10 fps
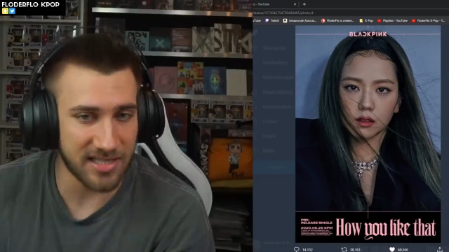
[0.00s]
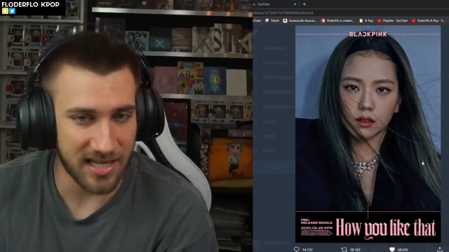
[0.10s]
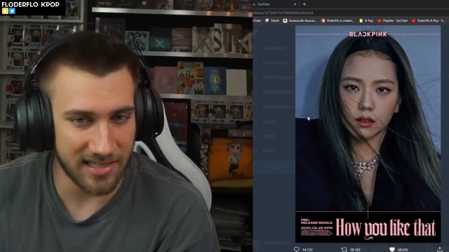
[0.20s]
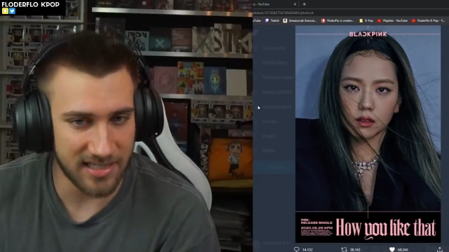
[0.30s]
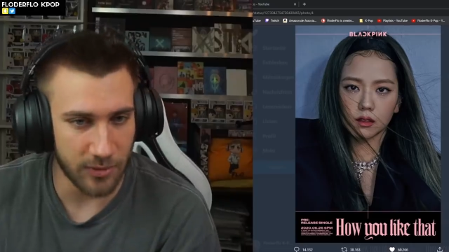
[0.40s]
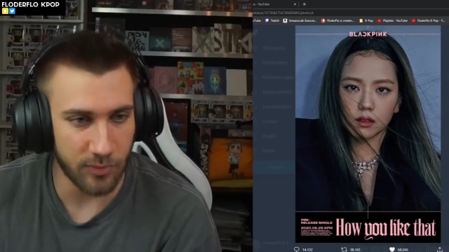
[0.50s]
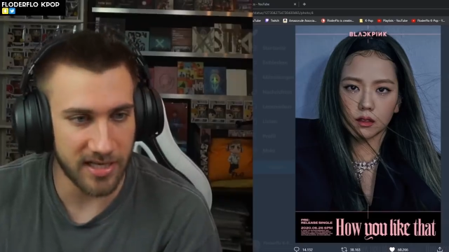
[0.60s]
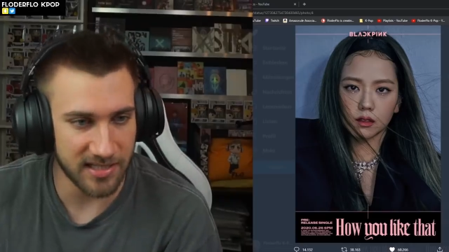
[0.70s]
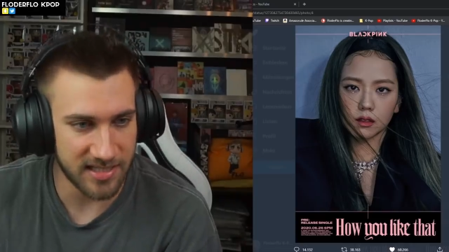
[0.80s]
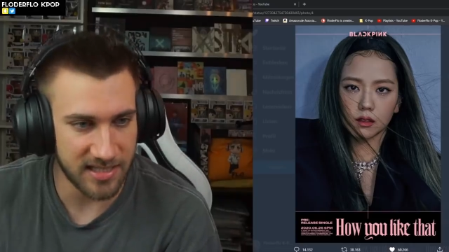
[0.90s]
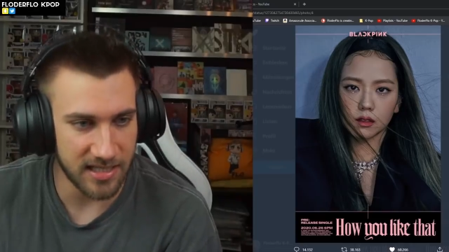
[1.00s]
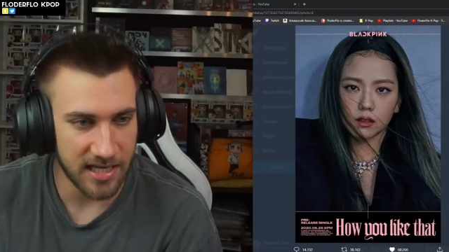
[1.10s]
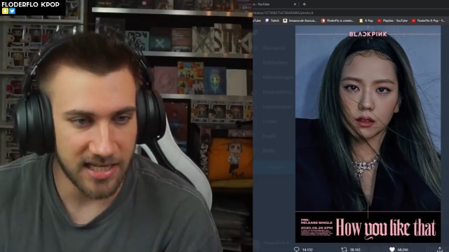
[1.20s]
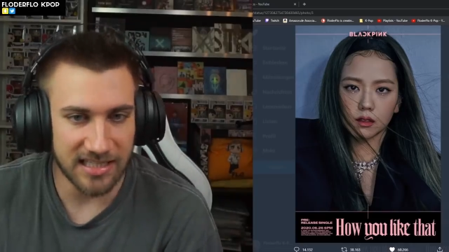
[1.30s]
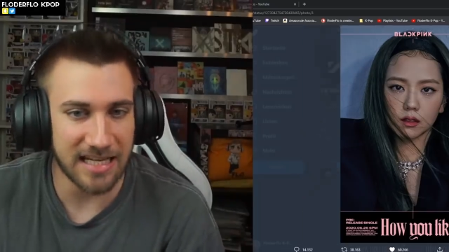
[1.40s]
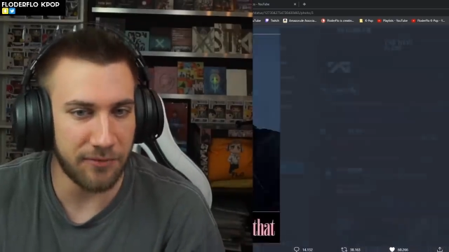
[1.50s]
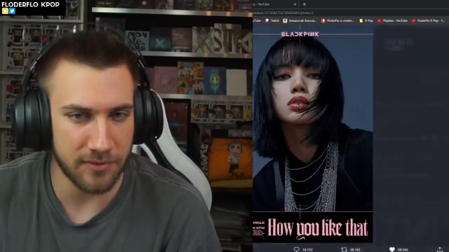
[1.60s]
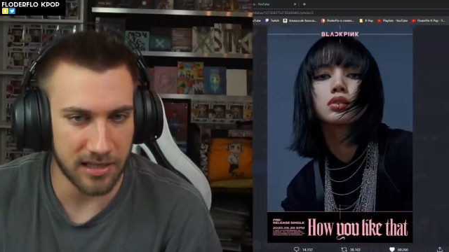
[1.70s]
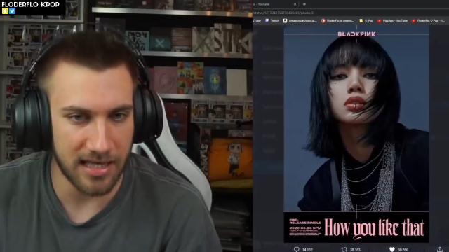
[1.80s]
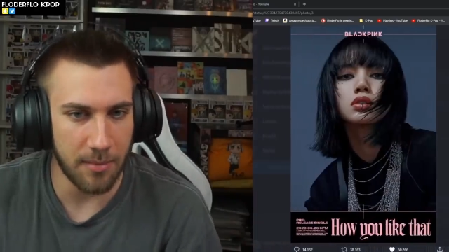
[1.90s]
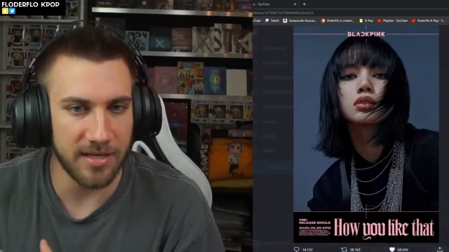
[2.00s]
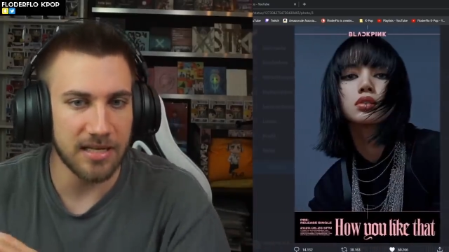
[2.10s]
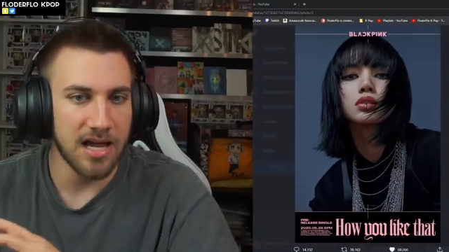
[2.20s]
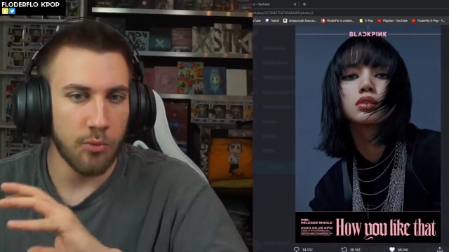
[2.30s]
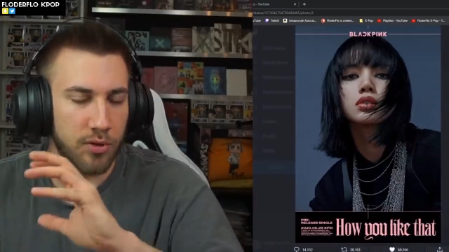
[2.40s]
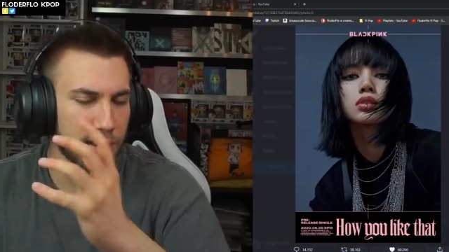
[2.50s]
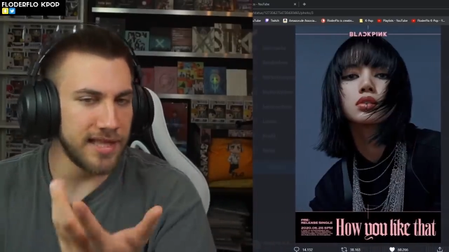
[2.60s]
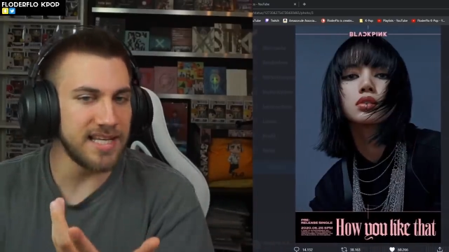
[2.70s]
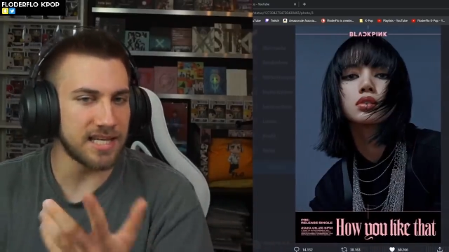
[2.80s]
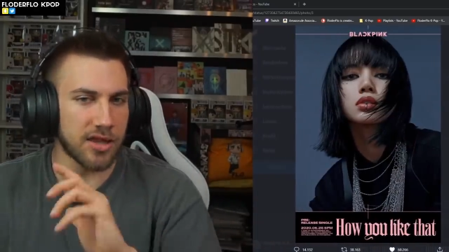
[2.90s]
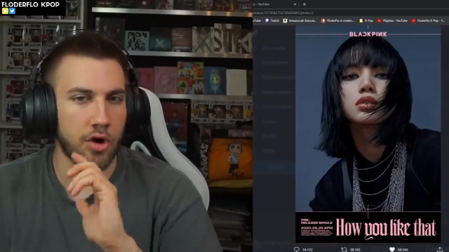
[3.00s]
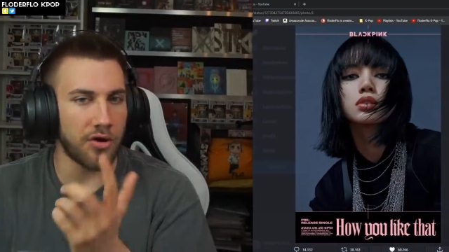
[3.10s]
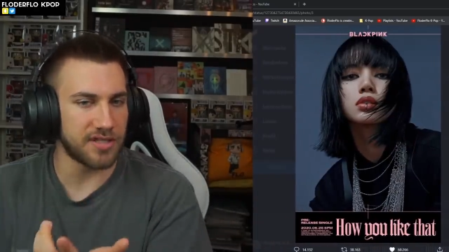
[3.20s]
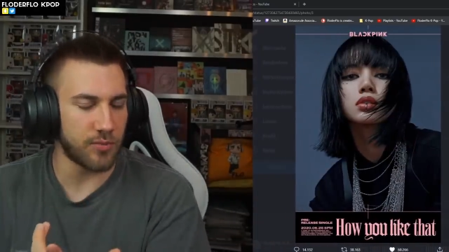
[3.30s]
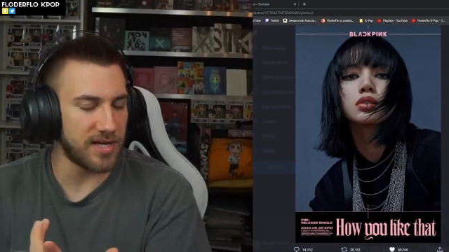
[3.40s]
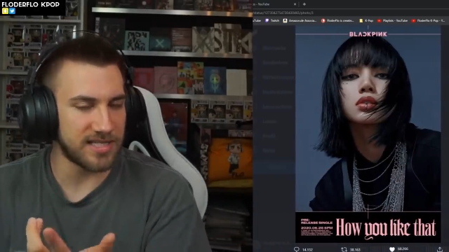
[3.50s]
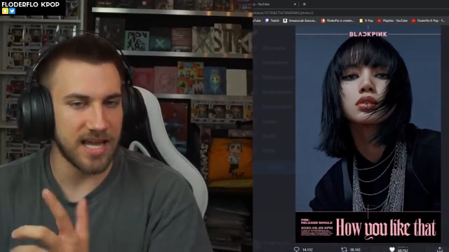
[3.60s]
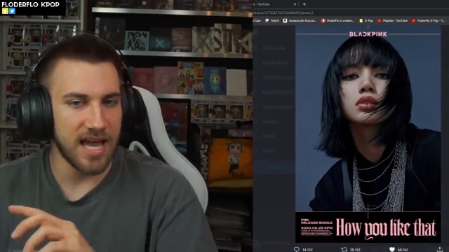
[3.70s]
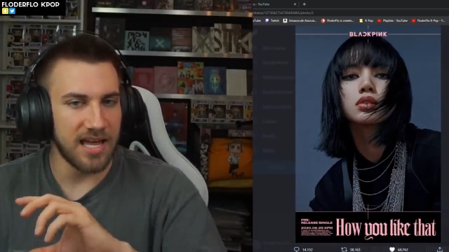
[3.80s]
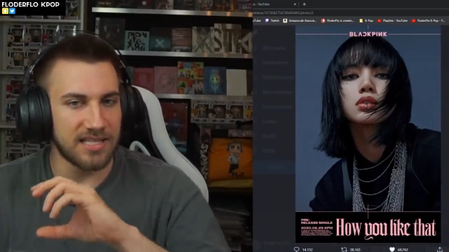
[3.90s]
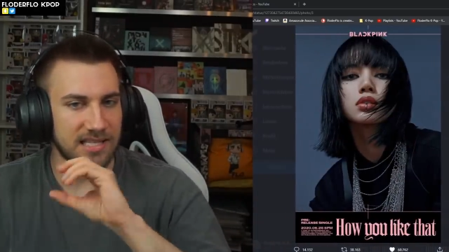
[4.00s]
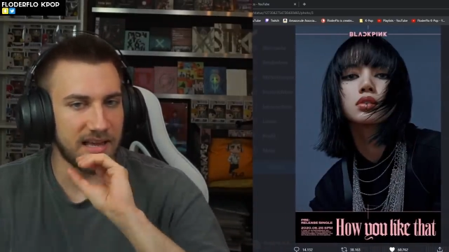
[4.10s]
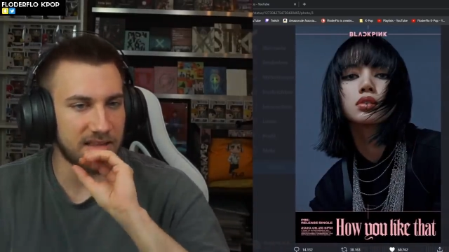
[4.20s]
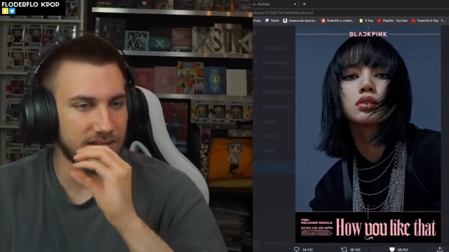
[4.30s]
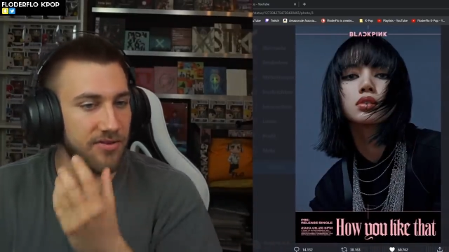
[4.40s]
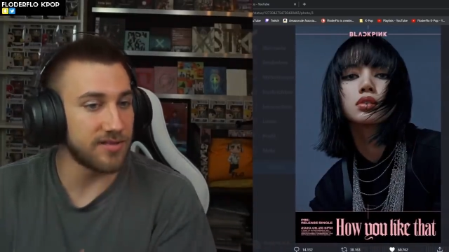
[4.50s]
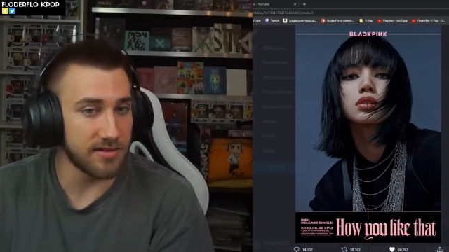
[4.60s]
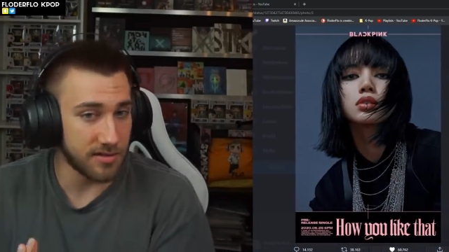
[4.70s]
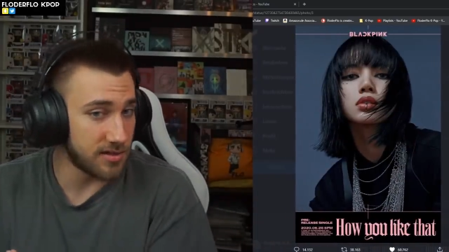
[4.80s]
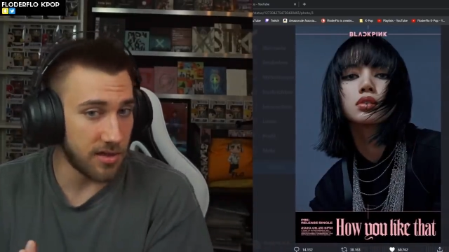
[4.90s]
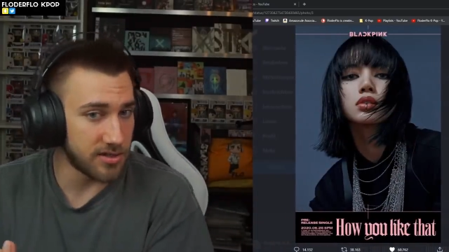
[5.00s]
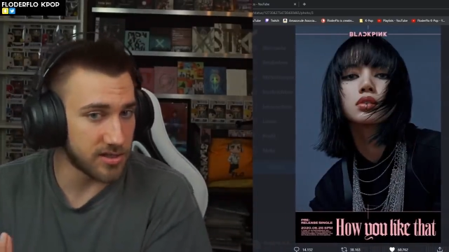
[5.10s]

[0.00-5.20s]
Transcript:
Speaker 1: sides here we can see. Definitely. I mean, with Lisa, the contrast is like the, the, the